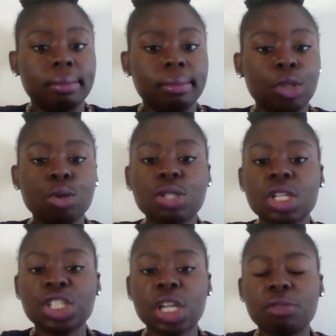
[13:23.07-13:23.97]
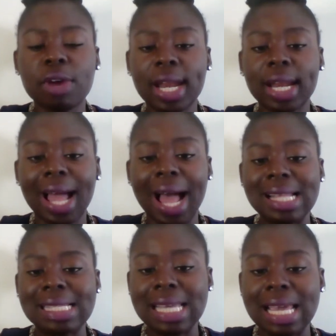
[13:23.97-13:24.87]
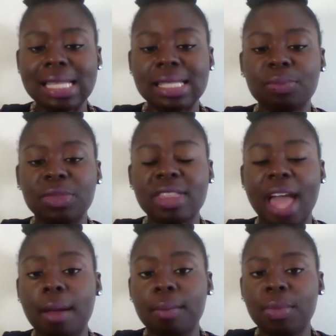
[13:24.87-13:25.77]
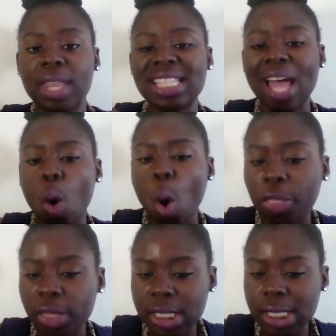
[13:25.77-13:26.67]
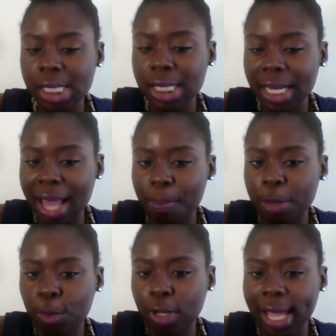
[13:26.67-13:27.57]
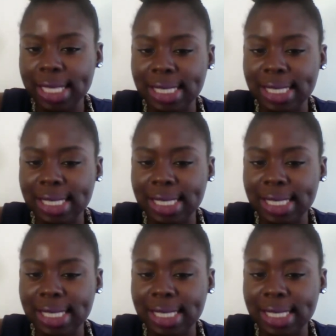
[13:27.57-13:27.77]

User-generated content is something that is that authenticity that people like,